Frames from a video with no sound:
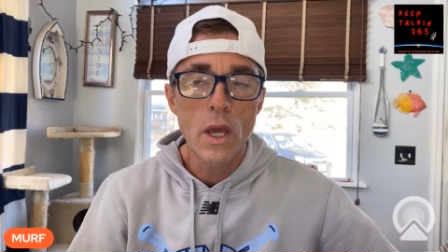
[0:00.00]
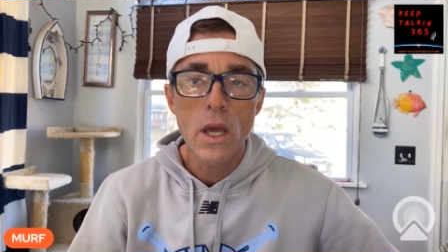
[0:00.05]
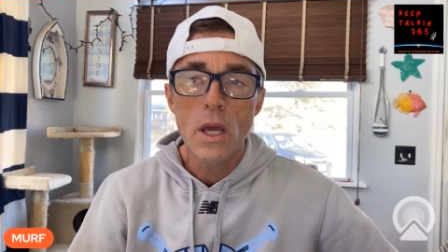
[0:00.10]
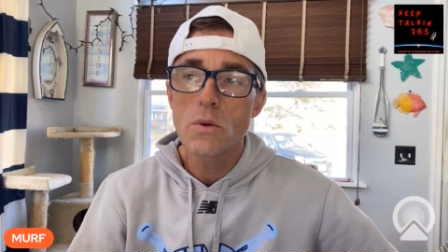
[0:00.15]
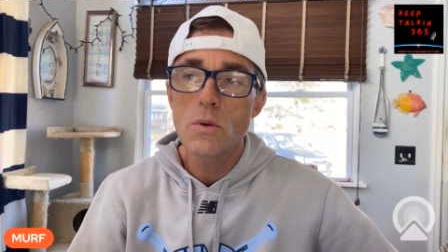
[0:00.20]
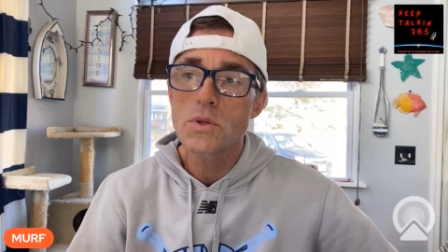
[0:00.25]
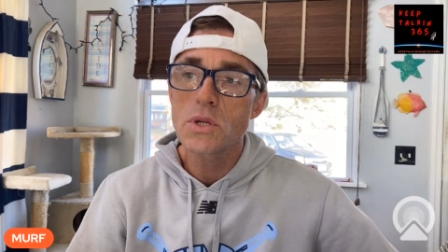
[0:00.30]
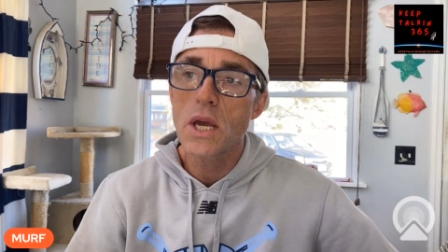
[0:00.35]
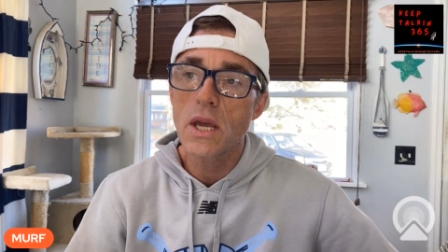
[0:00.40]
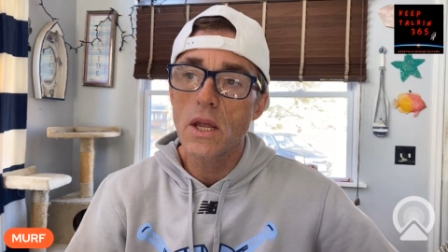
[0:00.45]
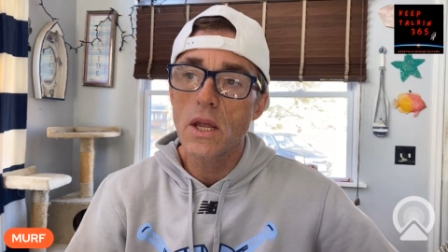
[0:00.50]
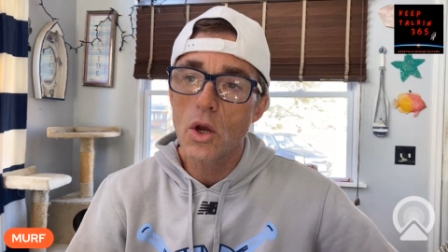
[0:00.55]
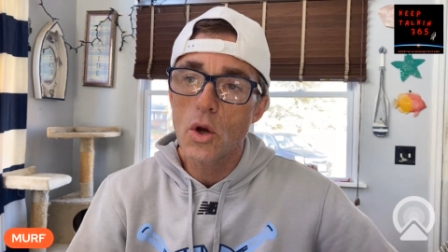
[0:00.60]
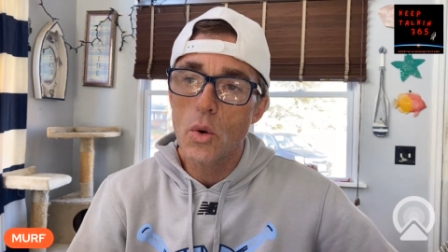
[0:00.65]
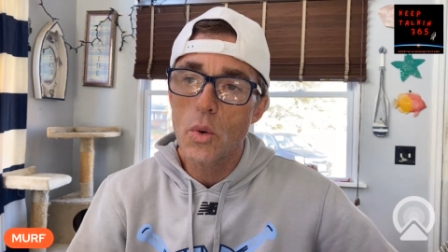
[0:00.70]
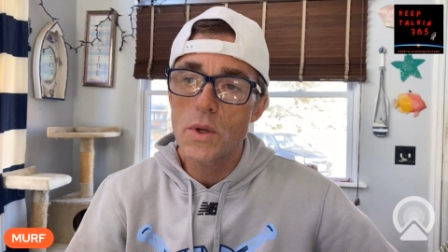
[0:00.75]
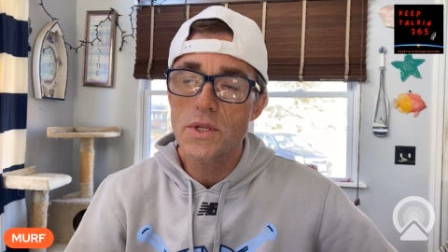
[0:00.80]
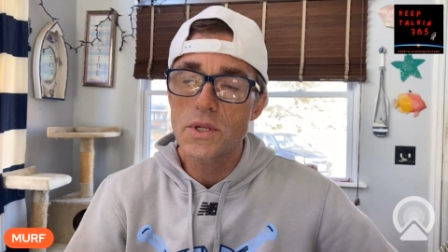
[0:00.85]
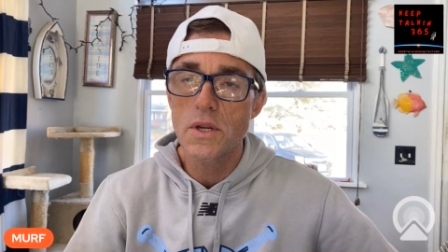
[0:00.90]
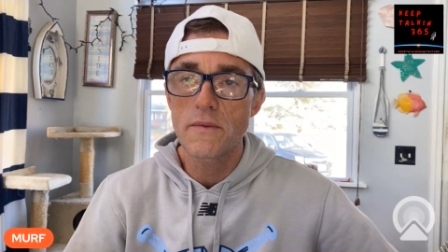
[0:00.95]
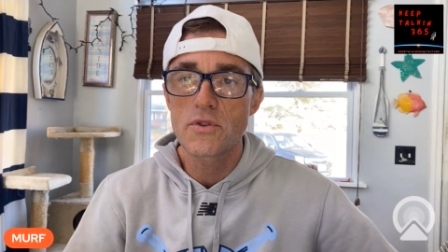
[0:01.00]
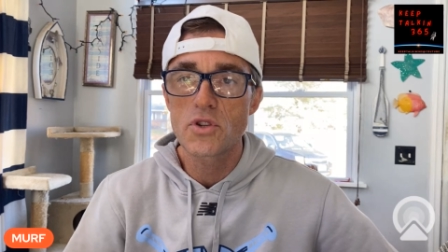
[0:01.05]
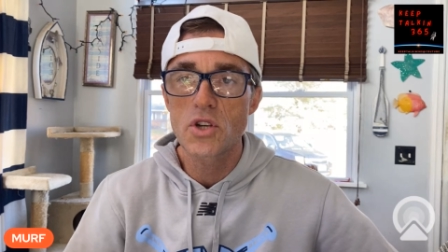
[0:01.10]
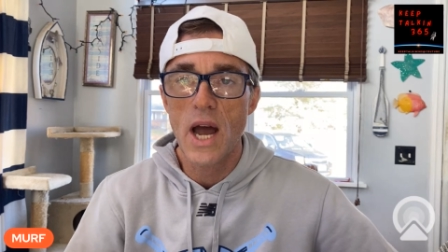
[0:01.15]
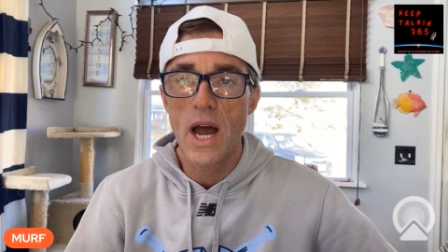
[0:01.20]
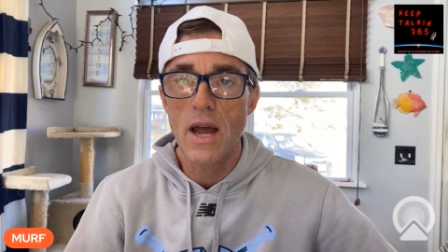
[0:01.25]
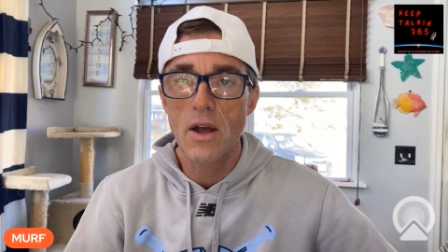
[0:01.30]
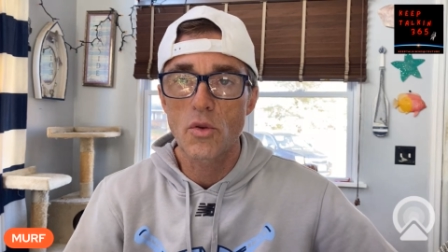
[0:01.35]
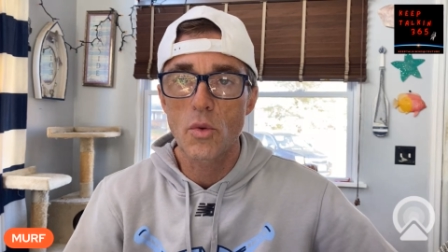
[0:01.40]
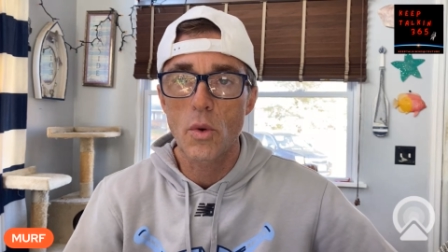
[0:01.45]
he was like an inquisitive
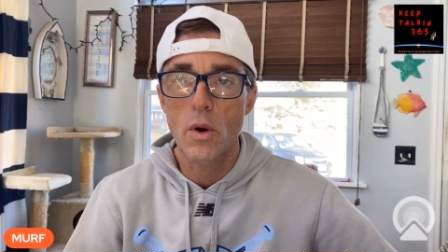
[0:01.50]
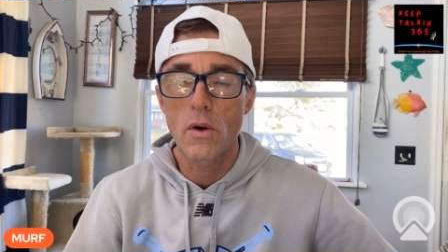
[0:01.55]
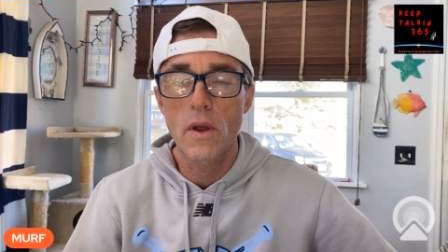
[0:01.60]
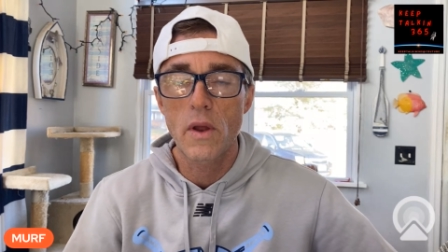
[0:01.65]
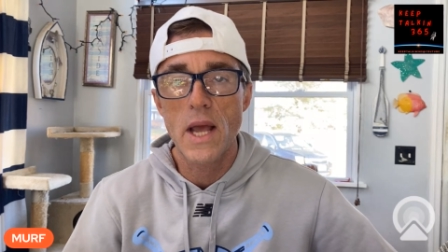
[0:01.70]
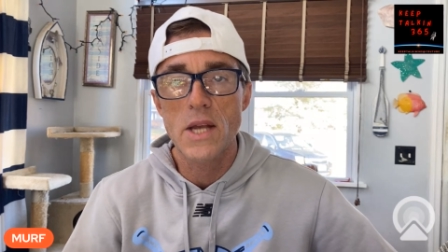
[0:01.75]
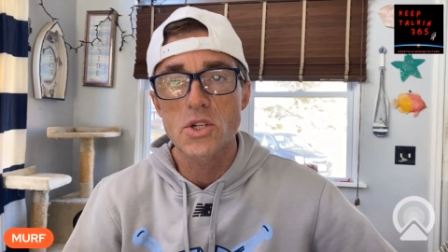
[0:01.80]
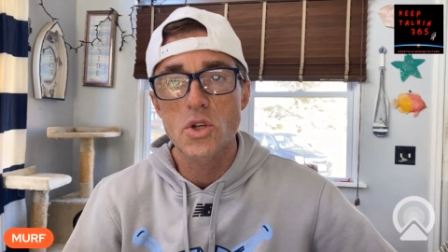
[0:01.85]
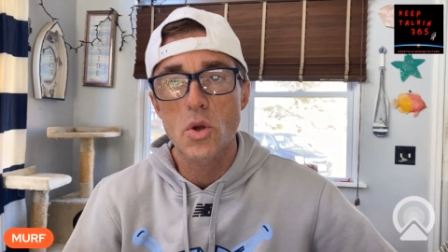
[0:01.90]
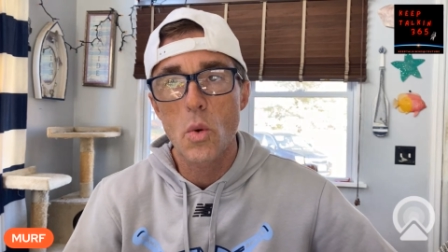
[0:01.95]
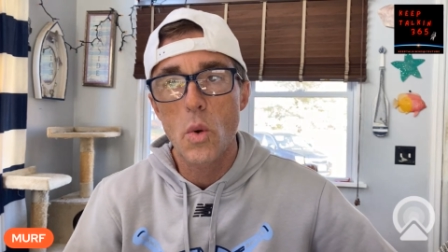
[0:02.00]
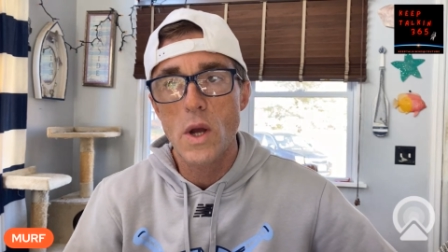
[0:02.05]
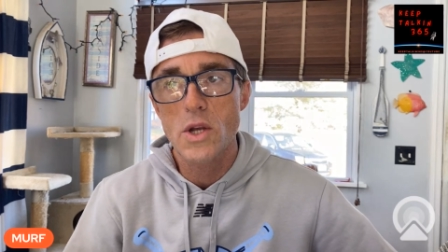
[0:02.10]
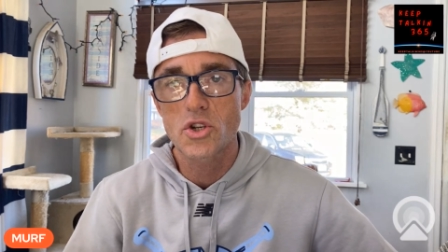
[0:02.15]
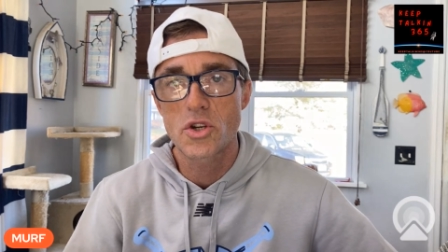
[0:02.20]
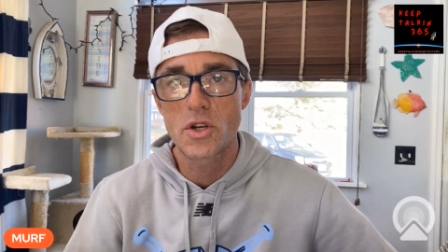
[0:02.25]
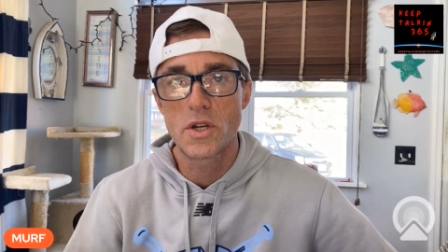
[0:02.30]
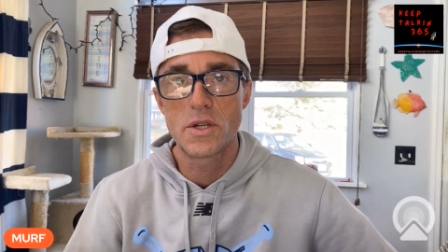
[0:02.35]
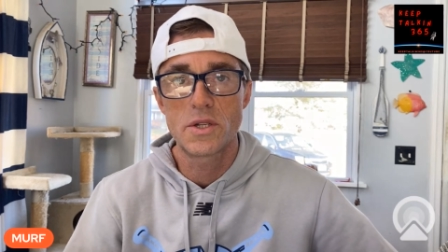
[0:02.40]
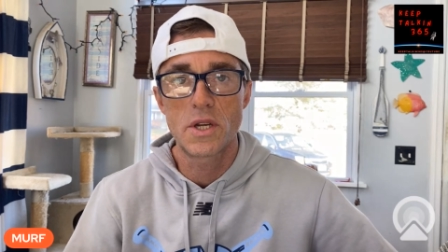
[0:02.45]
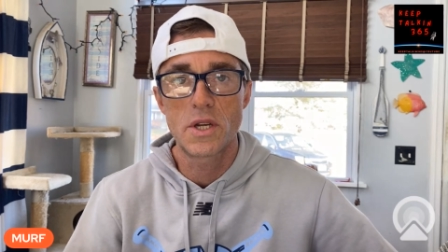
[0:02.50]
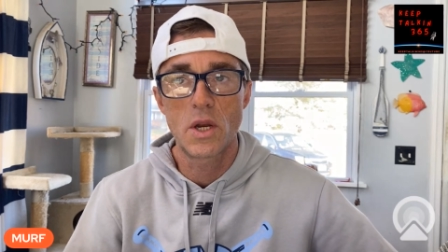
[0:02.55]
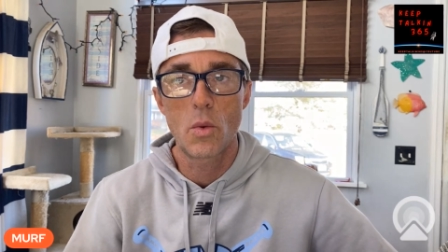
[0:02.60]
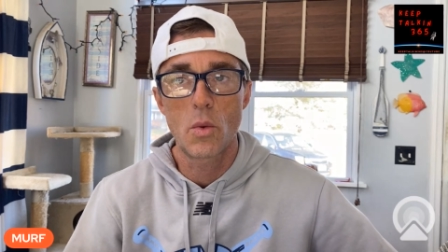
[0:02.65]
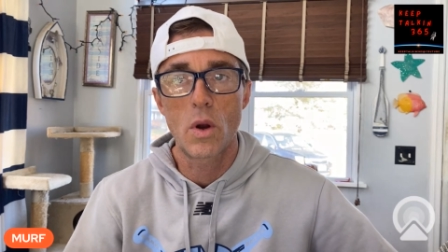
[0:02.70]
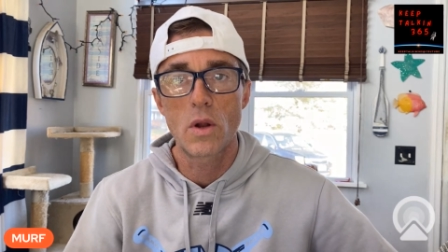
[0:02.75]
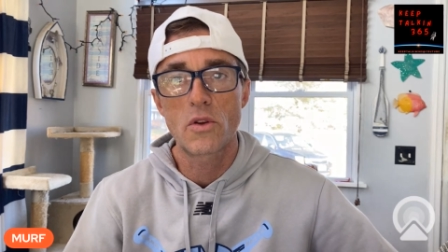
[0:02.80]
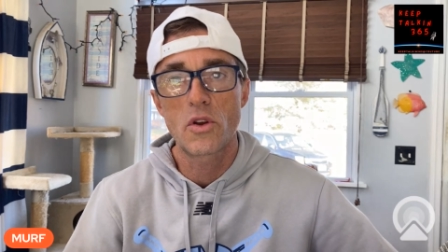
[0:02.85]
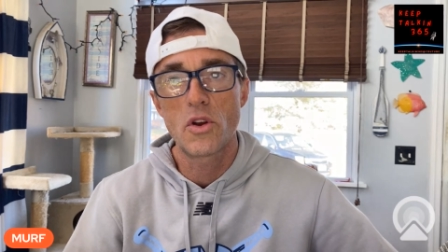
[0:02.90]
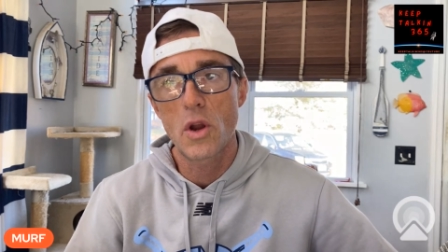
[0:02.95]
child where he asked questions and he
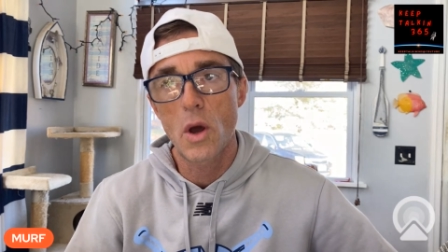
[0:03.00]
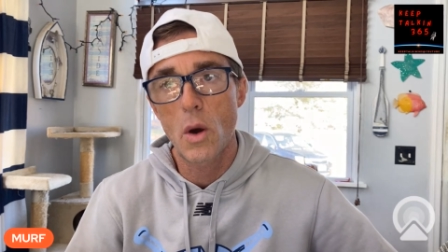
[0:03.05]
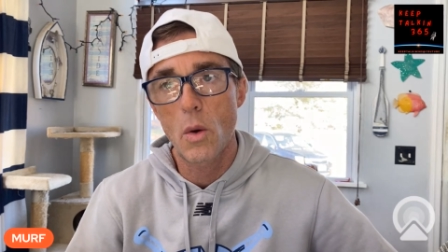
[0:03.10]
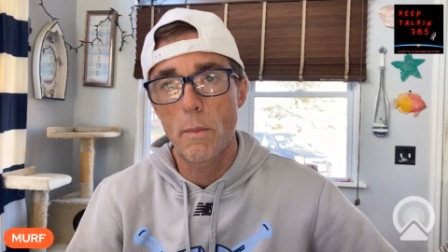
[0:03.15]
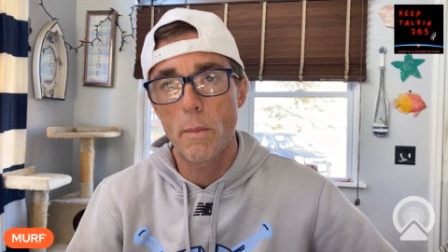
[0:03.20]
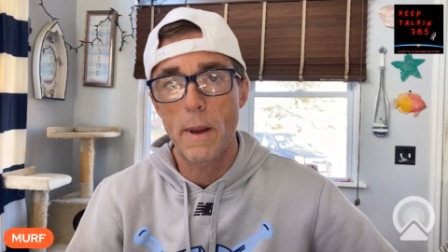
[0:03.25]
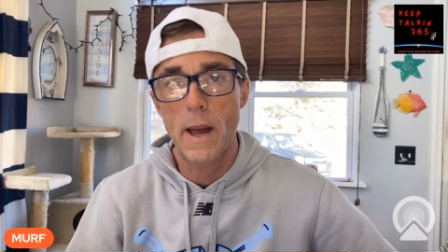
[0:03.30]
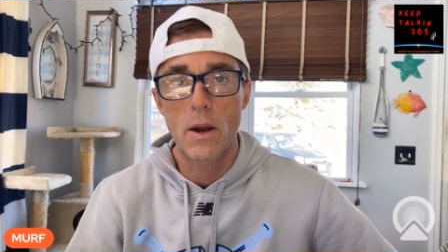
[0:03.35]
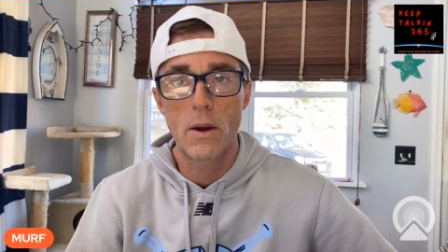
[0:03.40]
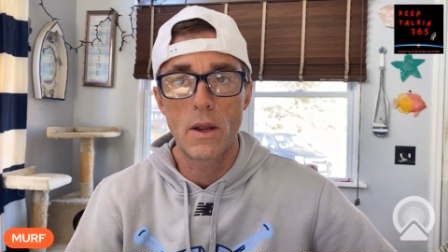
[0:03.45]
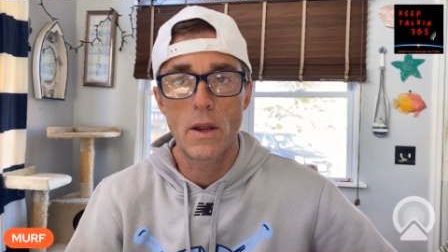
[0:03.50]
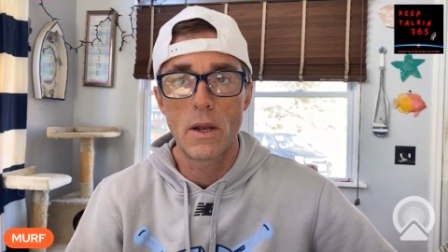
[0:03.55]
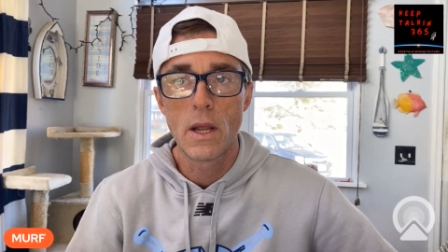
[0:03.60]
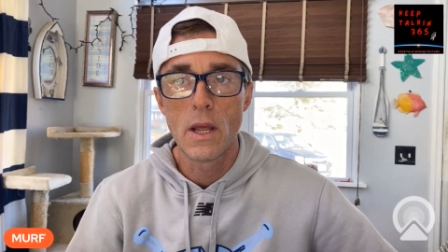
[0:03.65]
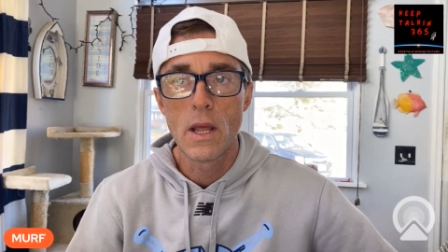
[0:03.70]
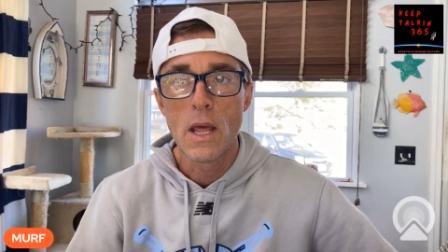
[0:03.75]
wanted to know about it.